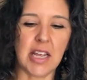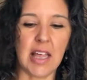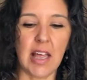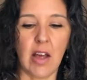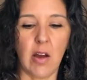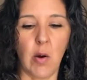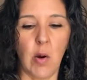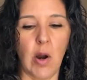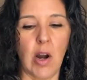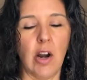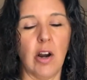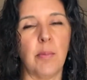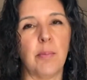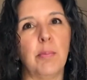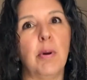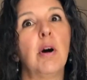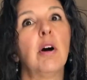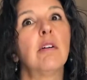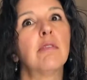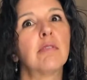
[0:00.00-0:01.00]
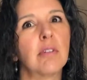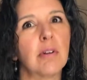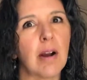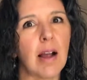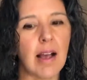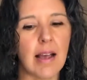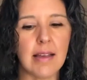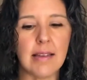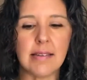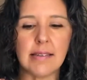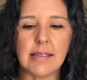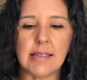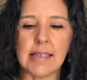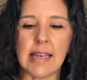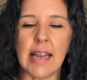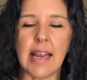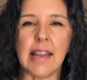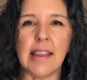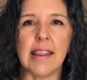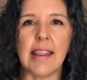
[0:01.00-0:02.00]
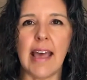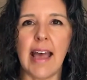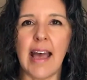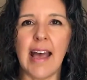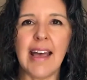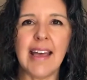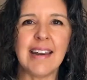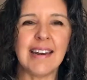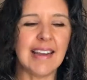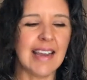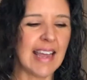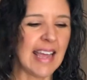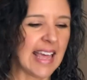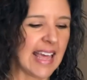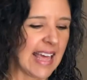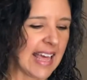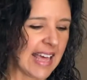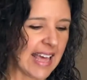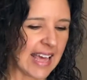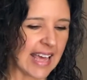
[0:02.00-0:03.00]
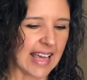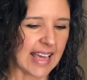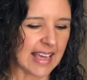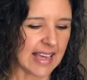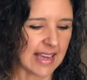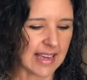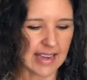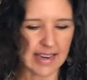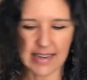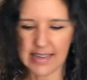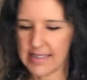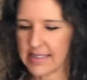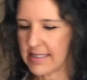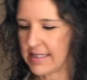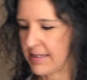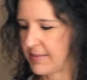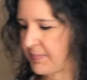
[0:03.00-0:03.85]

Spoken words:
or pulverized in that, and